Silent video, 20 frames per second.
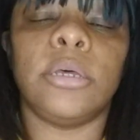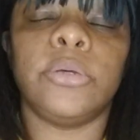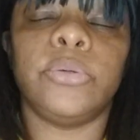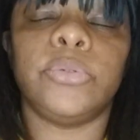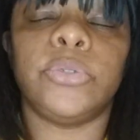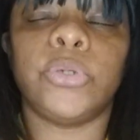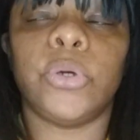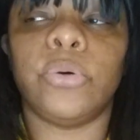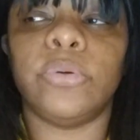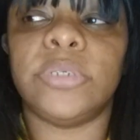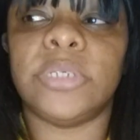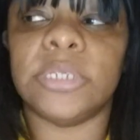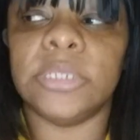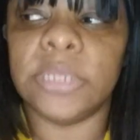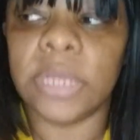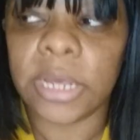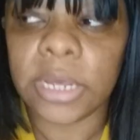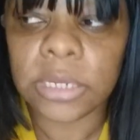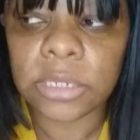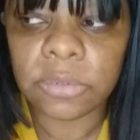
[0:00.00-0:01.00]
so
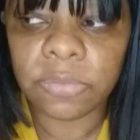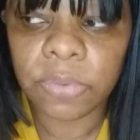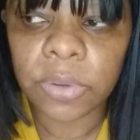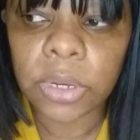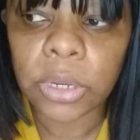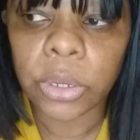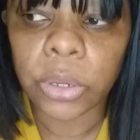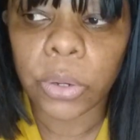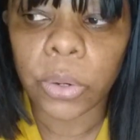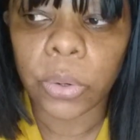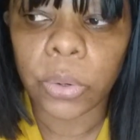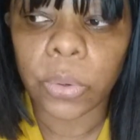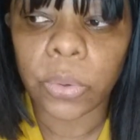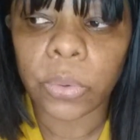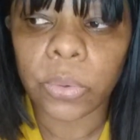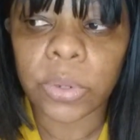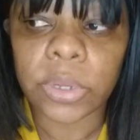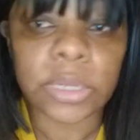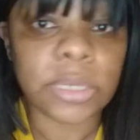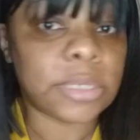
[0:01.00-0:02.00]
today's
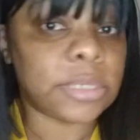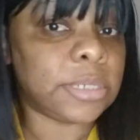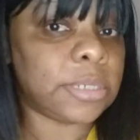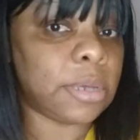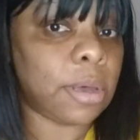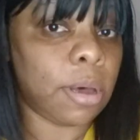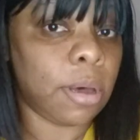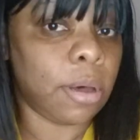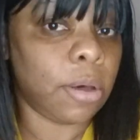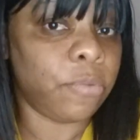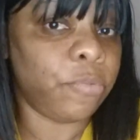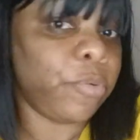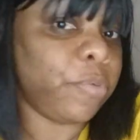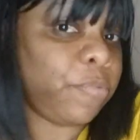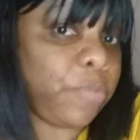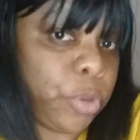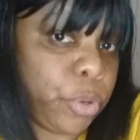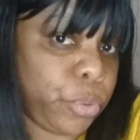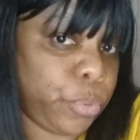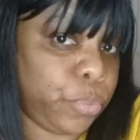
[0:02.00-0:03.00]
video is a
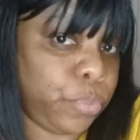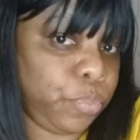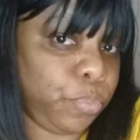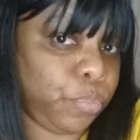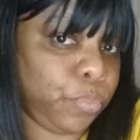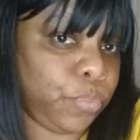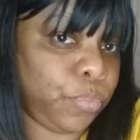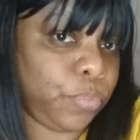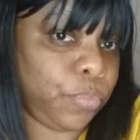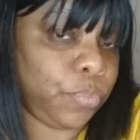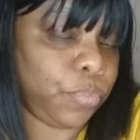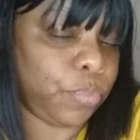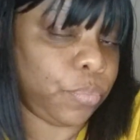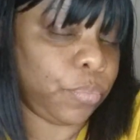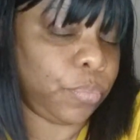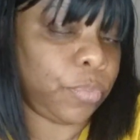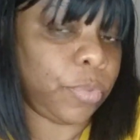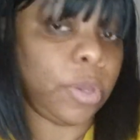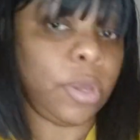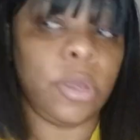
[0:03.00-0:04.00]
review
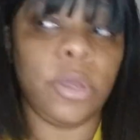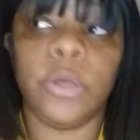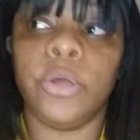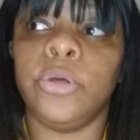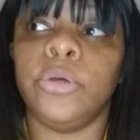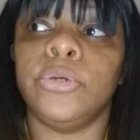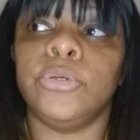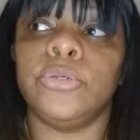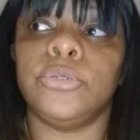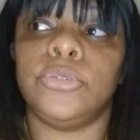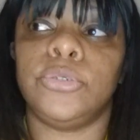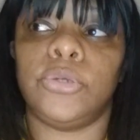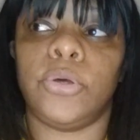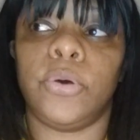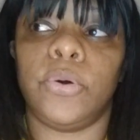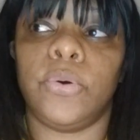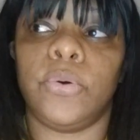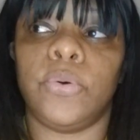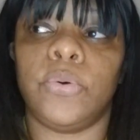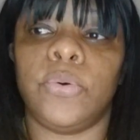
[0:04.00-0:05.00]

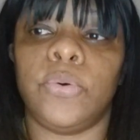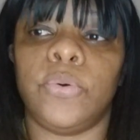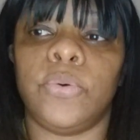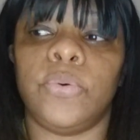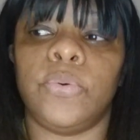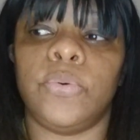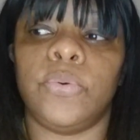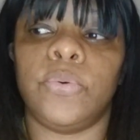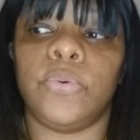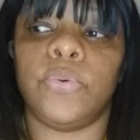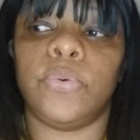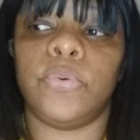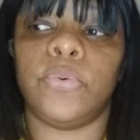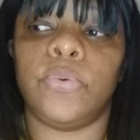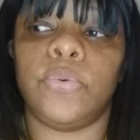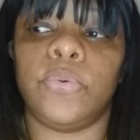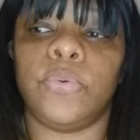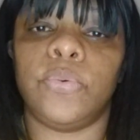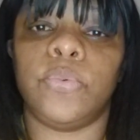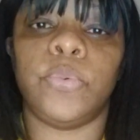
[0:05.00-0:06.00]
so
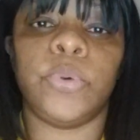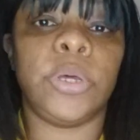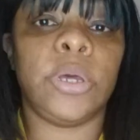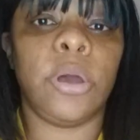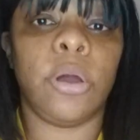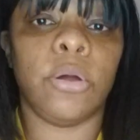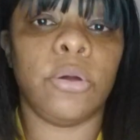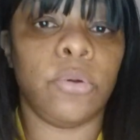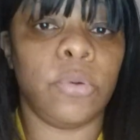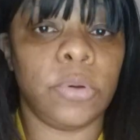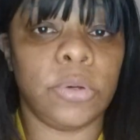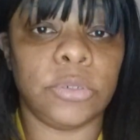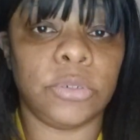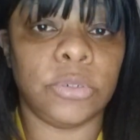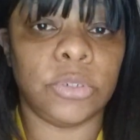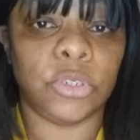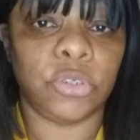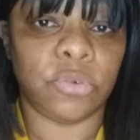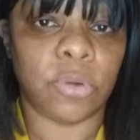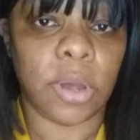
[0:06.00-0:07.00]
we are going
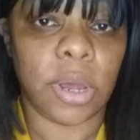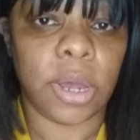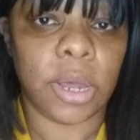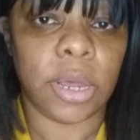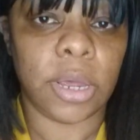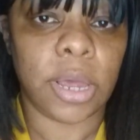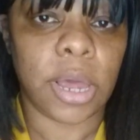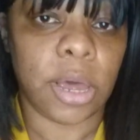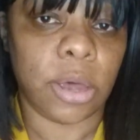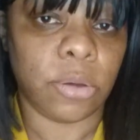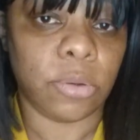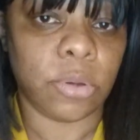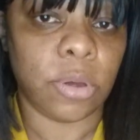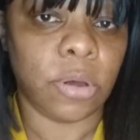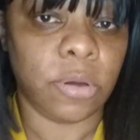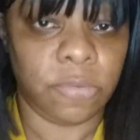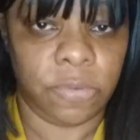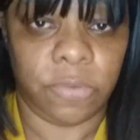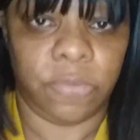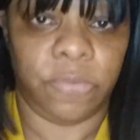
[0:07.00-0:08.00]
to try out
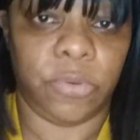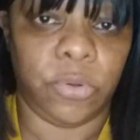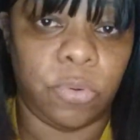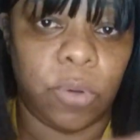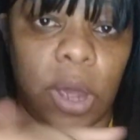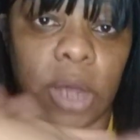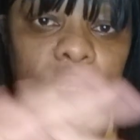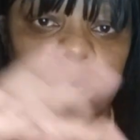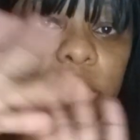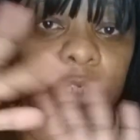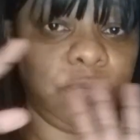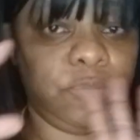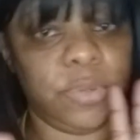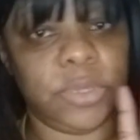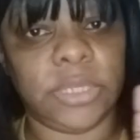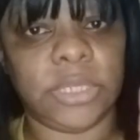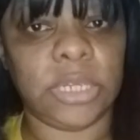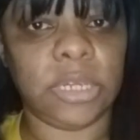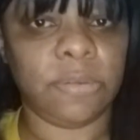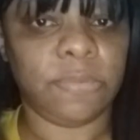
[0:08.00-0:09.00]
a review i just
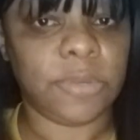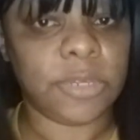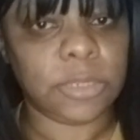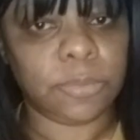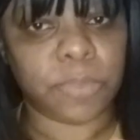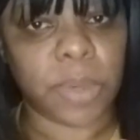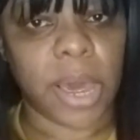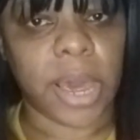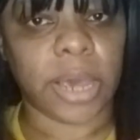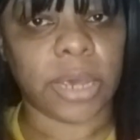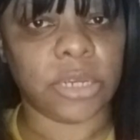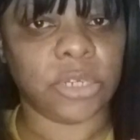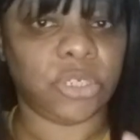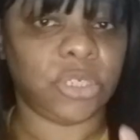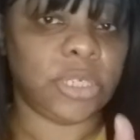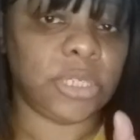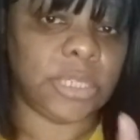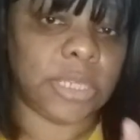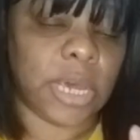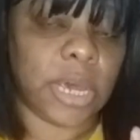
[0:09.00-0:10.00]
received this package
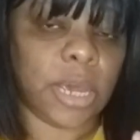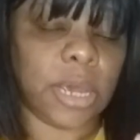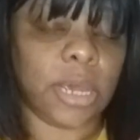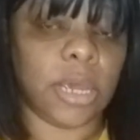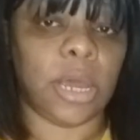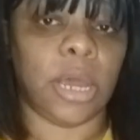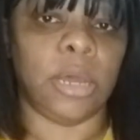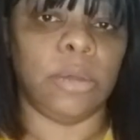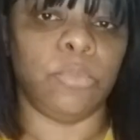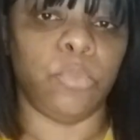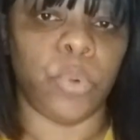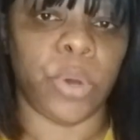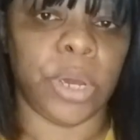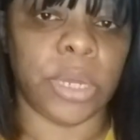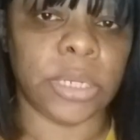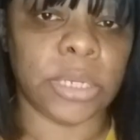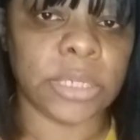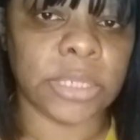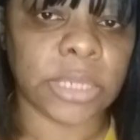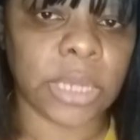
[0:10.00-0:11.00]
today i'm
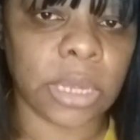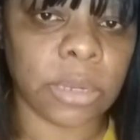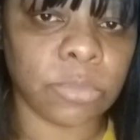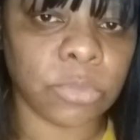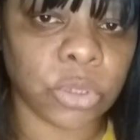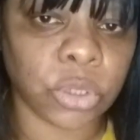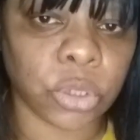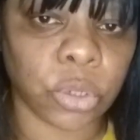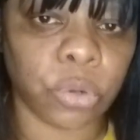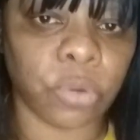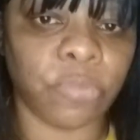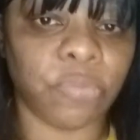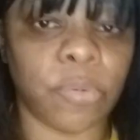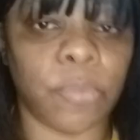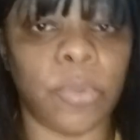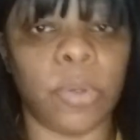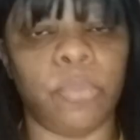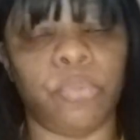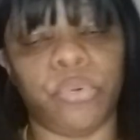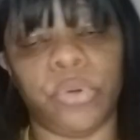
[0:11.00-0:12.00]
wearing the same shirt from
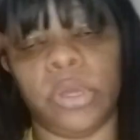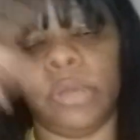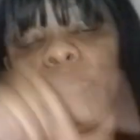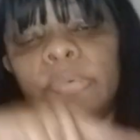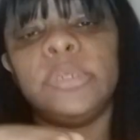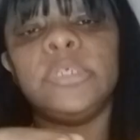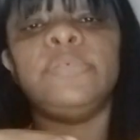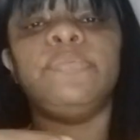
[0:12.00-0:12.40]
the previous